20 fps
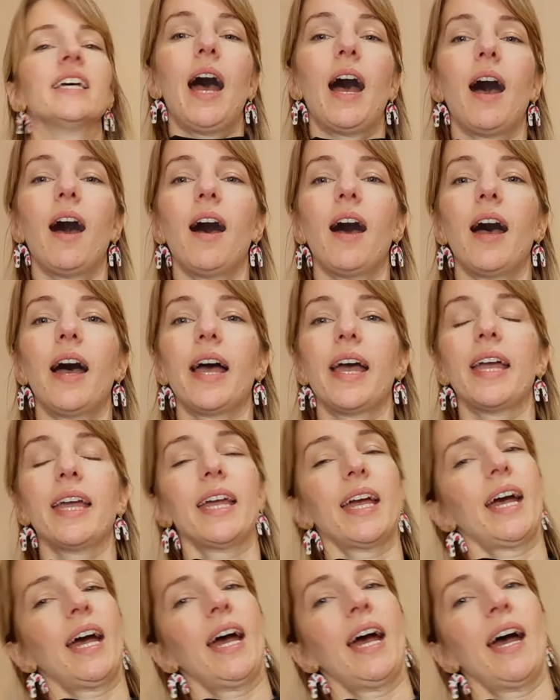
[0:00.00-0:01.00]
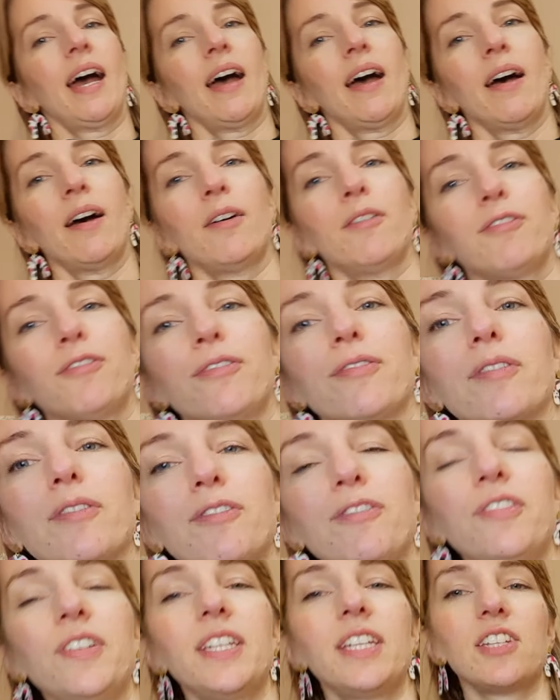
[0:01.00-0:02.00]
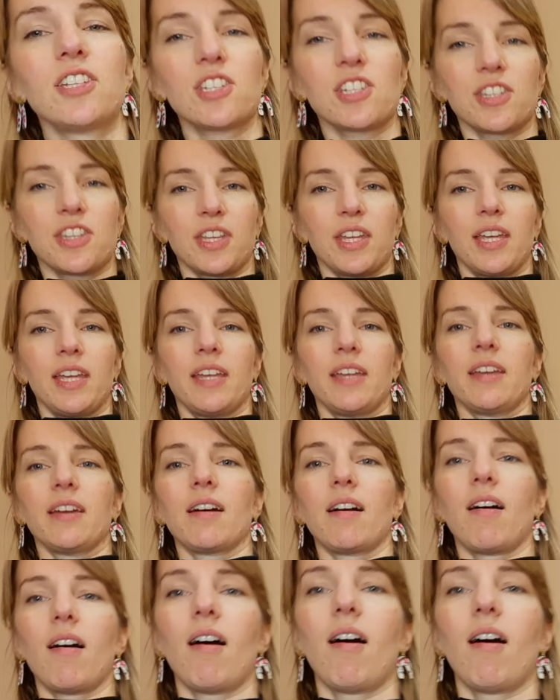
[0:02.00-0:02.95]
I have finished the